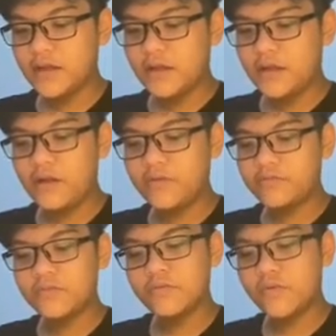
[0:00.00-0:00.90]
Look,
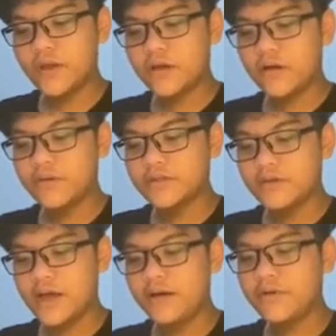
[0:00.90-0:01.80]
we are going
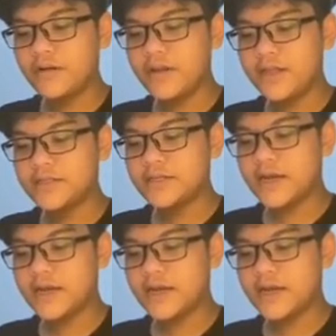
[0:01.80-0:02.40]
to have a late